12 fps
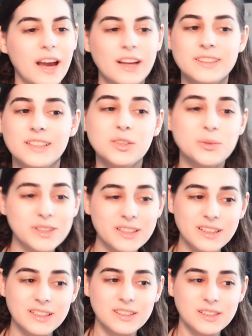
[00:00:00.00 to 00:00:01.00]
yeah, I didn't
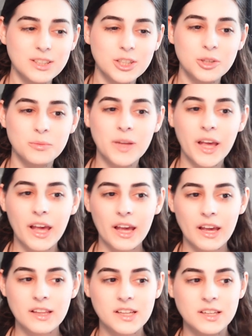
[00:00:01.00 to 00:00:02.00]
really like him.
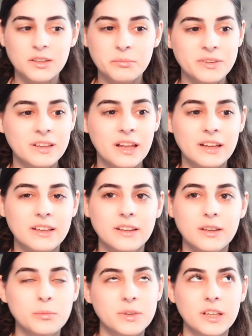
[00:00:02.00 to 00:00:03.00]
And then him
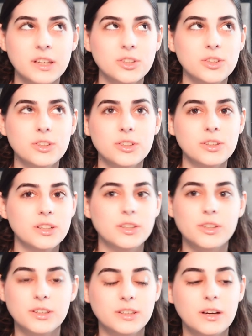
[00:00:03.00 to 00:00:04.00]
and Angela like
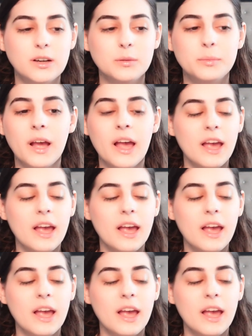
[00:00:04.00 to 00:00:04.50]
hooked up,